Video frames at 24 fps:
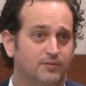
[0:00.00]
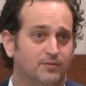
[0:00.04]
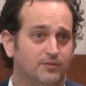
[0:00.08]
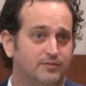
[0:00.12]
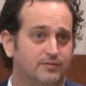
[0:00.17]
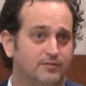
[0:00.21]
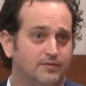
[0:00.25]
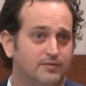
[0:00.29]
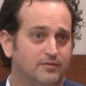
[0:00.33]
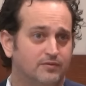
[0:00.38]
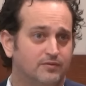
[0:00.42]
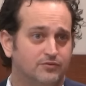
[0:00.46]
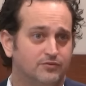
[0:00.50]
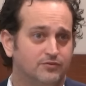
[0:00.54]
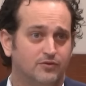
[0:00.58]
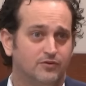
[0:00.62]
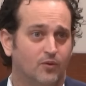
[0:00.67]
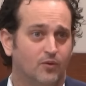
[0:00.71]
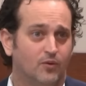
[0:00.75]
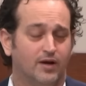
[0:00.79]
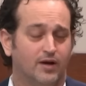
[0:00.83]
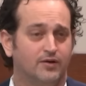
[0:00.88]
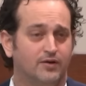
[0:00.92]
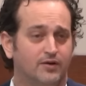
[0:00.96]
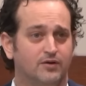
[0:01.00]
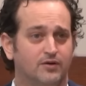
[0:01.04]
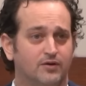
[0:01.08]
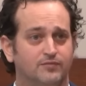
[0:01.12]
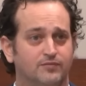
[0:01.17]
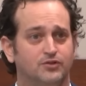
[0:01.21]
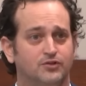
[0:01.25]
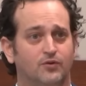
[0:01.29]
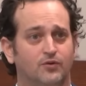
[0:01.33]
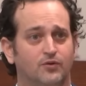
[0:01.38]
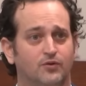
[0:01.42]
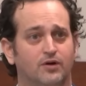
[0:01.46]
and there's no way I could have
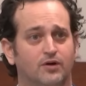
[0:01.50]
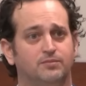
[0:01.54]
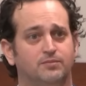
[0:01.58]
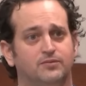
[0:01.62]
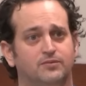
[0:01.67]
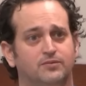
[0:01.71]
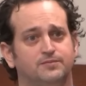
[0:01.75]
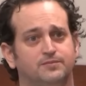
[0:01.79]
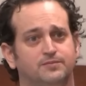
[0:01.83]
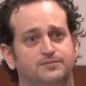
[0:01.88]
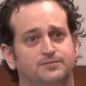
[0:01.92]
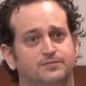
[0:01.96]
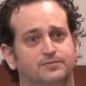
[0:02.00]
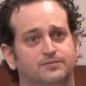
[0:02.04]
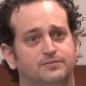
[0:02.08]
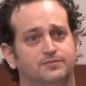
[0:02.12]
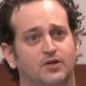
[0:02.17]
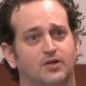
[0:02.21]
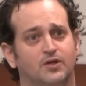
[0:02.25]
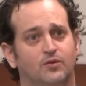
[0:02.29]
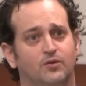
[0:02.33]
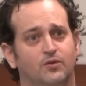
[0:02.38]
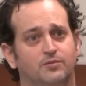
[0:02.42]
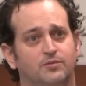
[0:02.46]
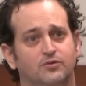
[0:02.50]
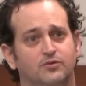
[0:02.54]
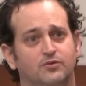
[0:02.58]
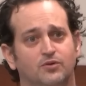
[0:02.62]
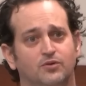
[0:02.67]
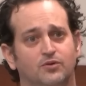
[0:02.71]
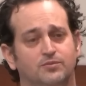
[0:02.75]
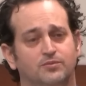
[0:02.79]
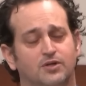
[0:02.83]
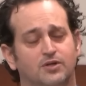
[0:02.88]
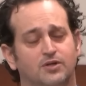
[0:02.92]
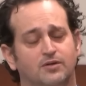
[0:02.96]
shown up. I would have been too
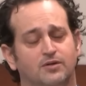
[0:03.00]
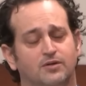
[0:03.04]
upset.